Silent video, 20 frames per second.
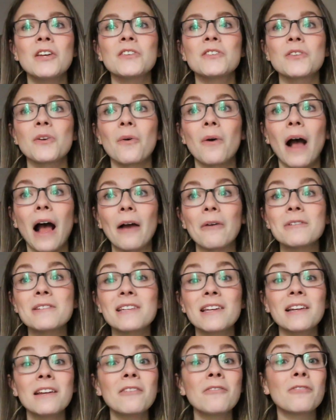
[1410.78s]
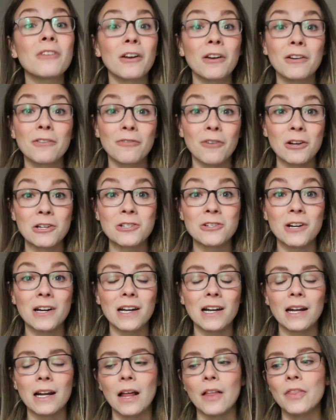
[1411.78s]
So I was getting very
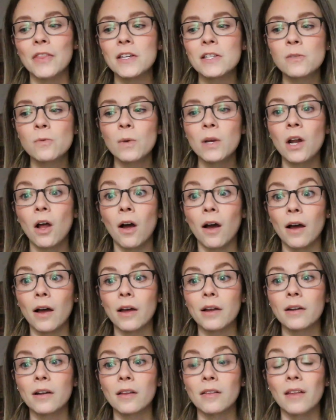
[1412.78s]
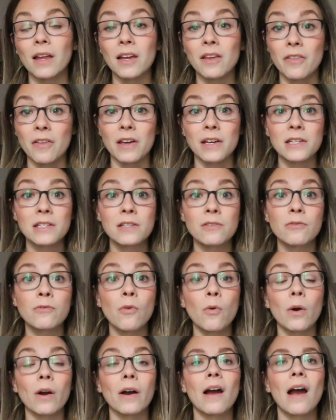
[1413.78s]
frustrated, and this went on like this
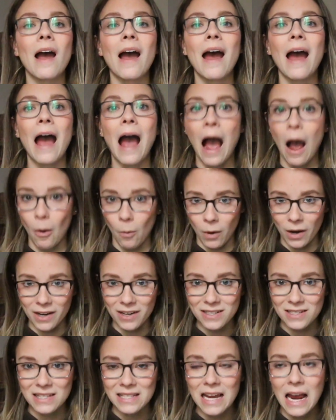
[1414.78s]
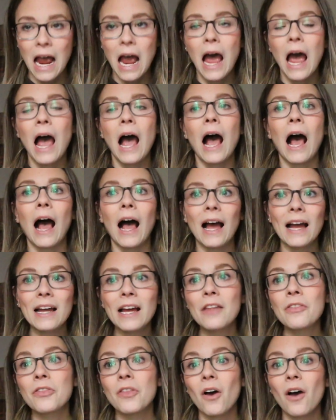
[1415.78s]
for hours. I
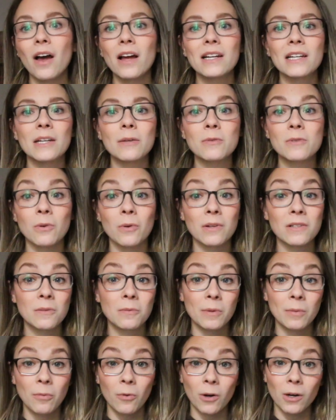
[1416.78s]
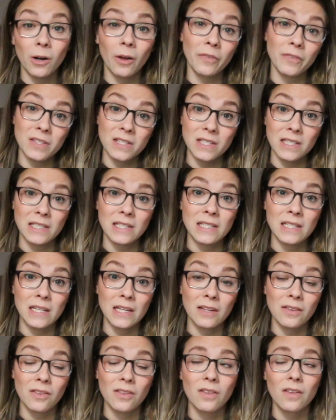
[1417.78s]
had thought he was going to be born on the
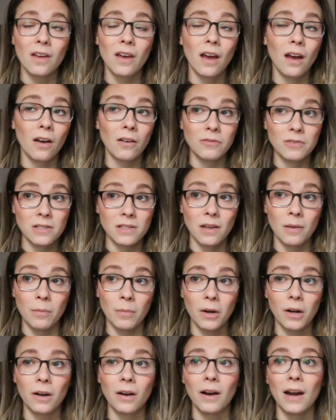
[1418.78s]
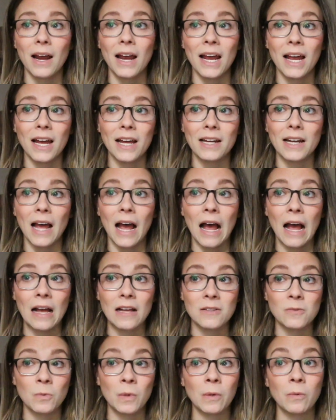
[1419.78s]
16th of December, and
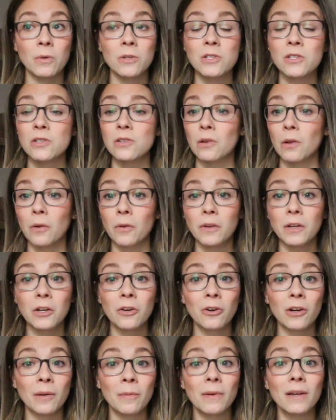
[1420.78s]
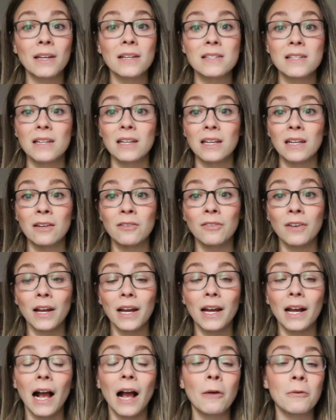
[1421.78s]
as we were slowly creeping into the
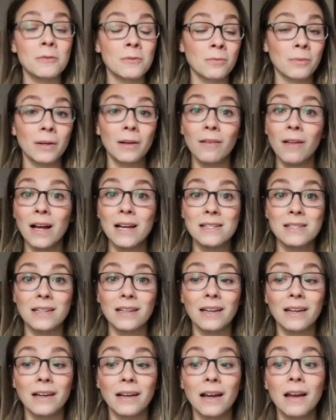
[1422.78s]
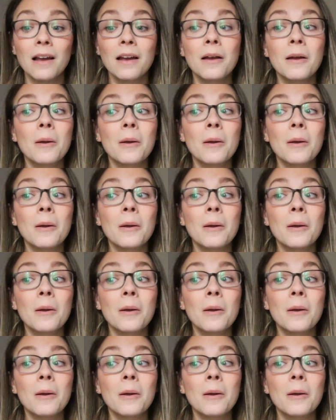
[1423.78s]
evening I was realizing